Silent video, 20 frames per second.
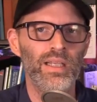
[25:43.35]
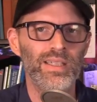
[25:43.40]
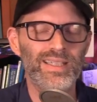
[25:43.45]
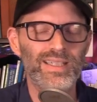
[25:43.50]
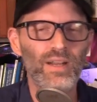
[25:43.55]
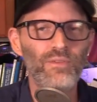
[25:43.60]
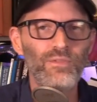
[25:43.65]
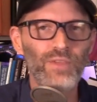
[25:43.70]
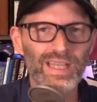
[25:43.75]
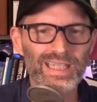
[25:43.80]

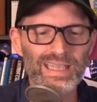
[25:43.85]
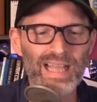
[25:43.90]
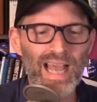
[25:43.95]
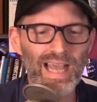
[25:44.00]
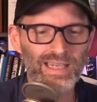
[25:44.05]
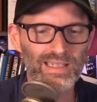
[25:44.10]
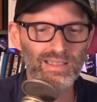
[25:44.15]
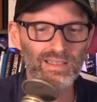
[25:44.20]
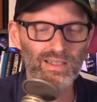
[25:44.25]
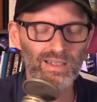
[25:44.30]
Stuff like
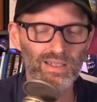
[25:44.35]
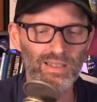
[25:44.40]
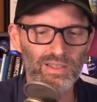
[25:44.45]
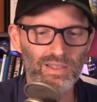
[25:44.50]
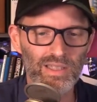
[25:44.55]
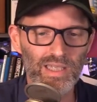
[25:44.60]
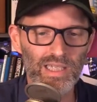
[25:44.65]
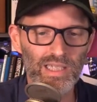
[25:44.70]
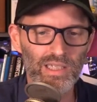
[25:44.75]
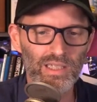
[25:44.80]
that is
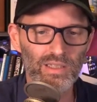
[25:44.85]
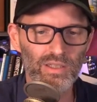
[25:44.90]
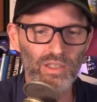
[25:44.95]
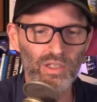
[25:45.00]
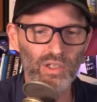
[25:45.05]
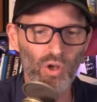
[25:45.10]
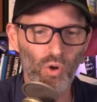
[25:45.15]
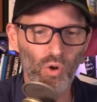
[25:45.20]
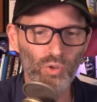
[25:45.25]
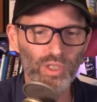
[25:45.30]
is the
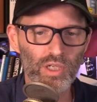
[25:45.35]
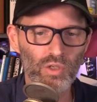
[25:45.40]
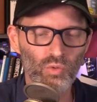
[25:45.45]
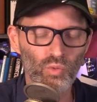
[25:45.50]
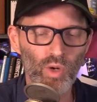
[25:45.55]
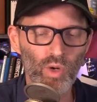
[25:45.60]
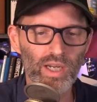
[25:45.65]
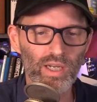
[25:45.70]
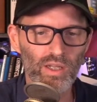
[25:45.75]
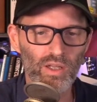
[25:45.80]
the holy
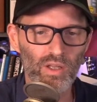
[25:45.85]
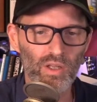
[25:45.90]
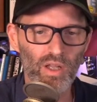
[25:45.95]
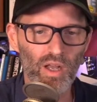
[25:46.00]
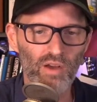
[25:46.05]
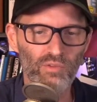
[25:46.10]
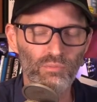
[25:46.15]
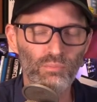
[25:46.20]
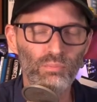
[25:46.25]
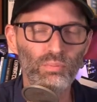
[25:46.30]

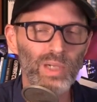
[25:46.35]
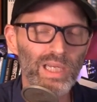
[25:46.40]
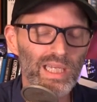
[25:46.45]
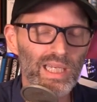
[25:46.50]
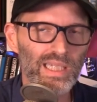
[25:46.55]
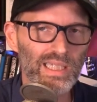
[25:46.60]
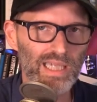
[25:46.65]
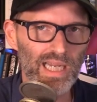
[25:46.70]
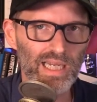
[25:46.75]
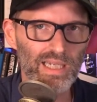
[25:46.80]
grail of bringing yes.